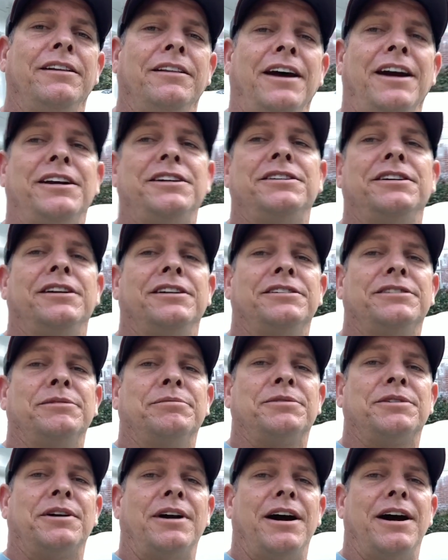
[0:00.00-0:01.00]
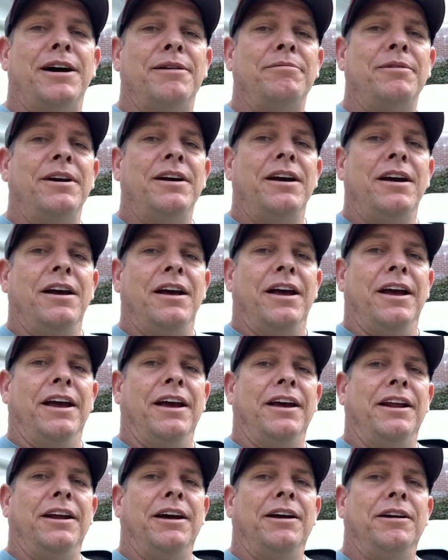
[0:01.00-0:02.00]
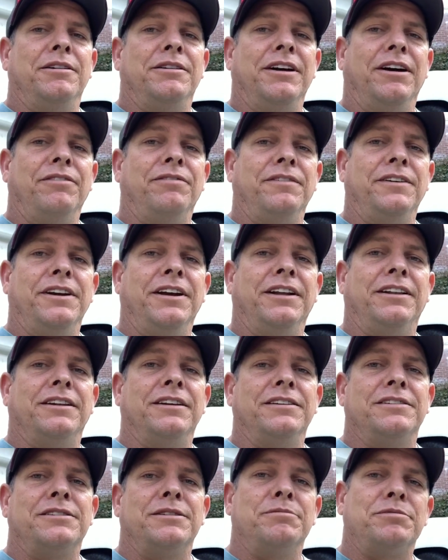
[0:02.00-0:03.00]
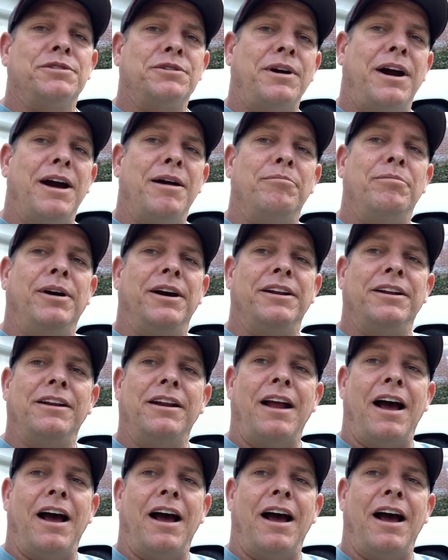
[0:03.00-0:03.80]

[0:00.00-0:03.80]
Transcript: Like, share, and subscribe, and definitely hit the subscribe button.